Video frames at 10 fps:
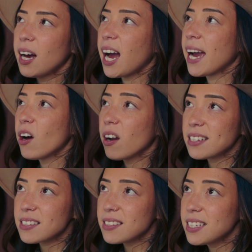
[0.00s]
I
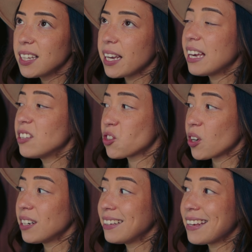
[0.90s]
honestly, like it
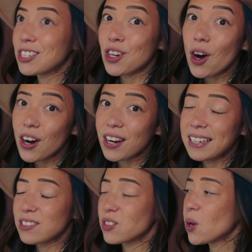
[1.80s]
started to get dark.
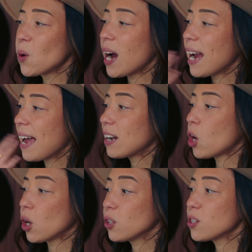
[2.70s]
And so I had a
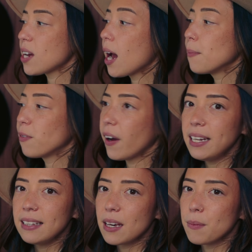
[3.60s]
harder time
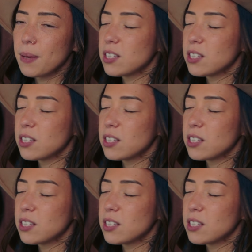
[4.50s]
finding them.